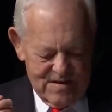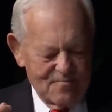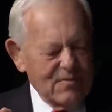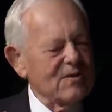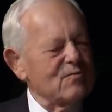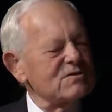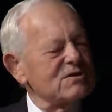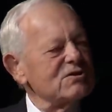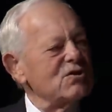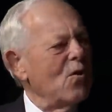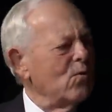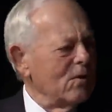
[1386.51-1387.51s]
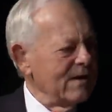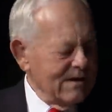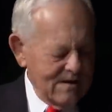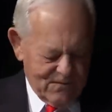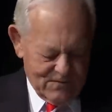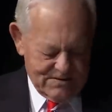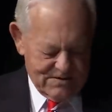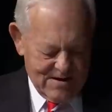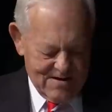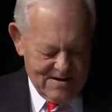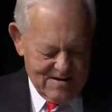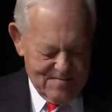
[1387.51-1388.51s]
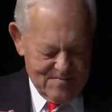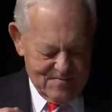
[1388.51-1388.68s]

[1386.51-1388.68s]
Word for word: but it was a totally different time.